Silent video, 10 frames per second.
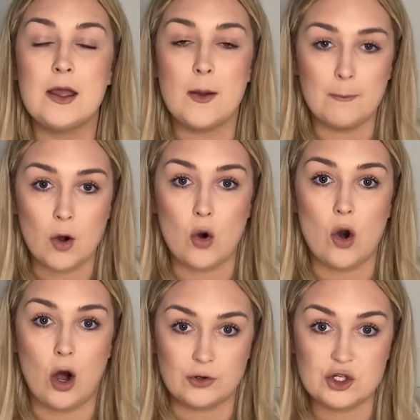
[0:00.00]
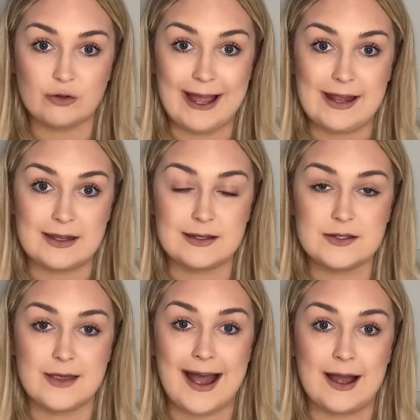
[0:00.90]
more on trend
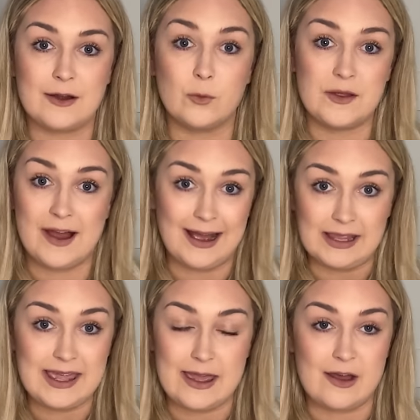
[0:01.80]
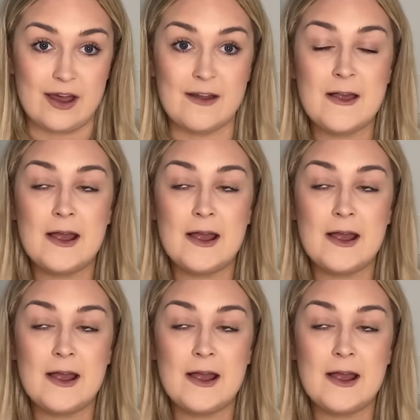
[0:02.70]
than with Ikea.